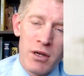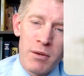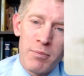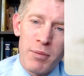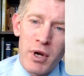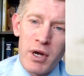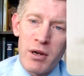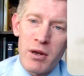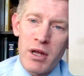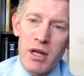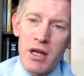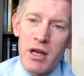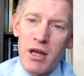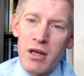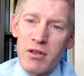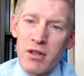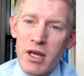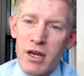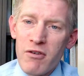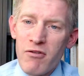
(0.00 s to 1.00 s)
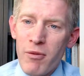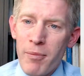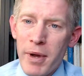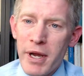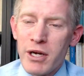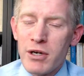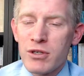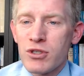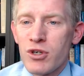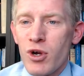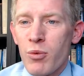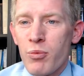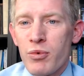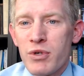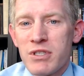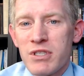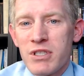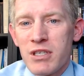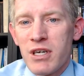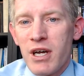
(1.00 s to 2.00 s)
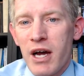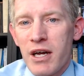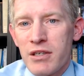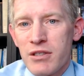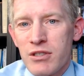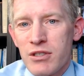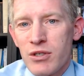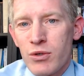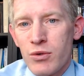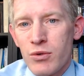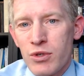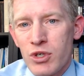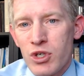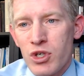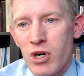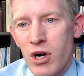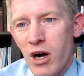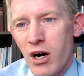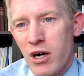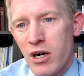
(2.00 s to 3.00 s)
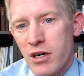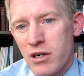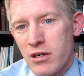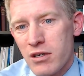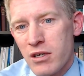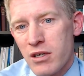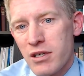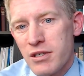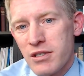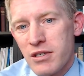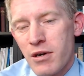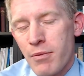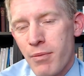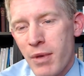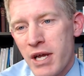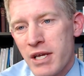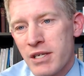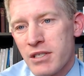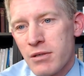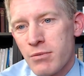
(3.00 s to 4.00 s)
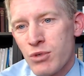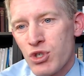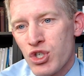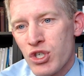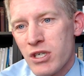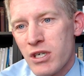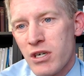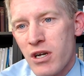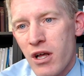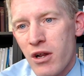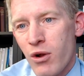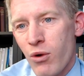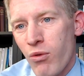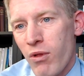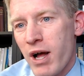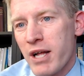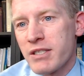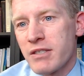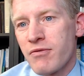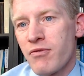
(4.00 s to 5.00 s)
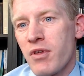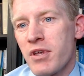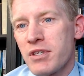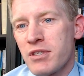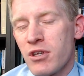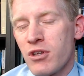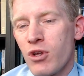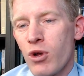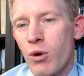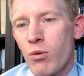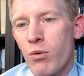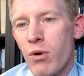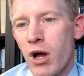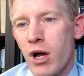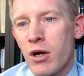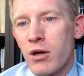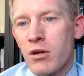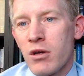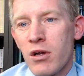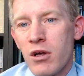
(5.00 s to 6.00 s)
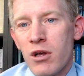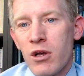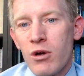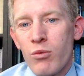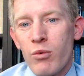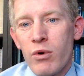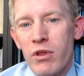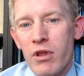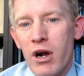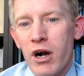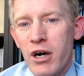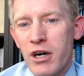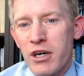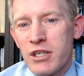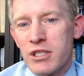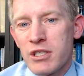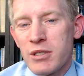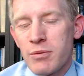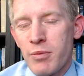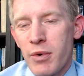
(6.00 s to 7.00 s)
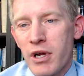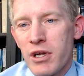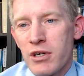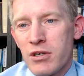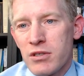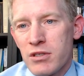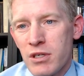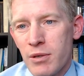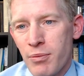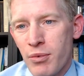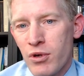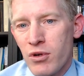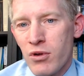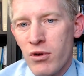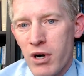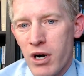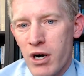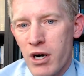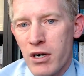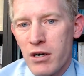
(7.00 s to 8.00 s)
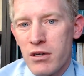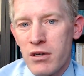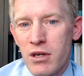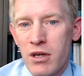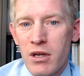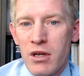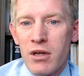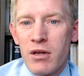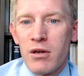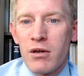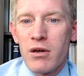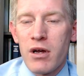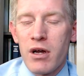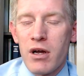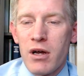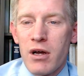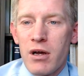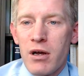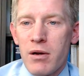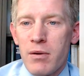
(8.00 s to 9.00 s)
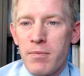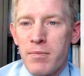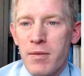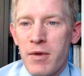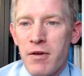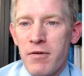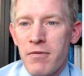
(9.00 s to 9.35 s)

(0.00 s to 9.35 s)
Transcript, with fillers: But at the end of the microscope, we see God too. Your heart, is an amazing machine. I know lots of things can go wrong with hearts, but your typical heart um,